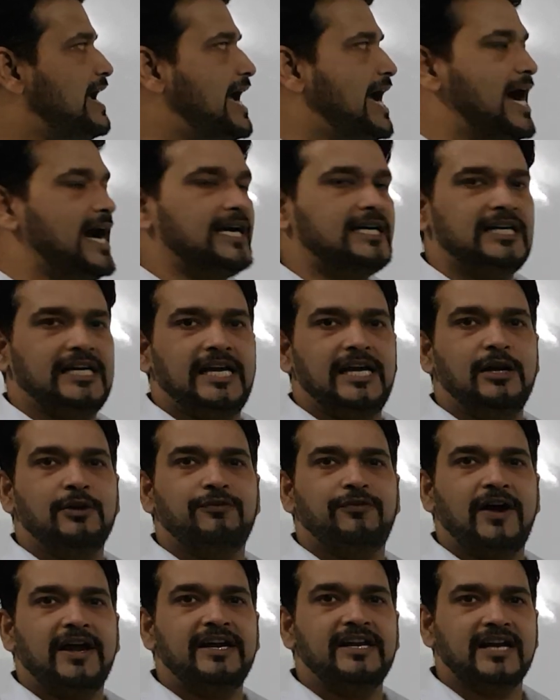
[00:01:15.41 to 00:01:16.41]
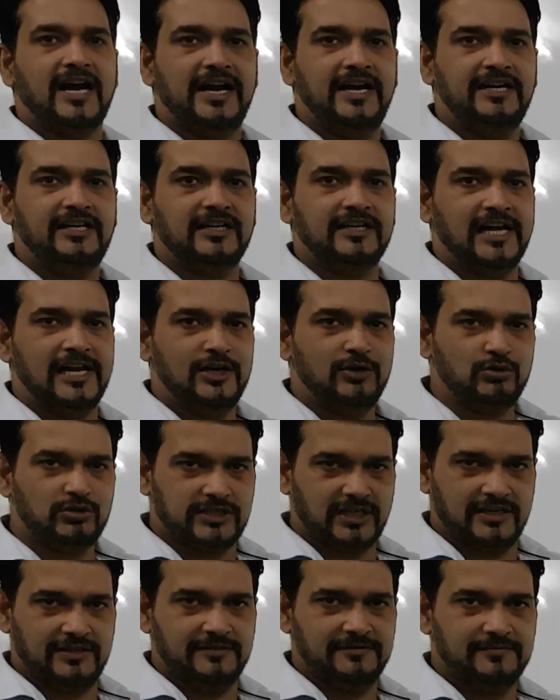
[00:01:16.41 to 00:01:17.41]
at infinite
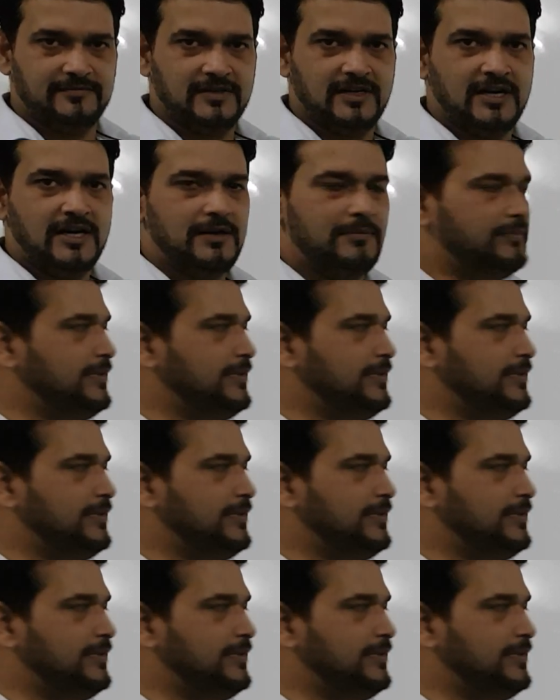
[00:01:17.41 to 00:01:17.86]
dilution,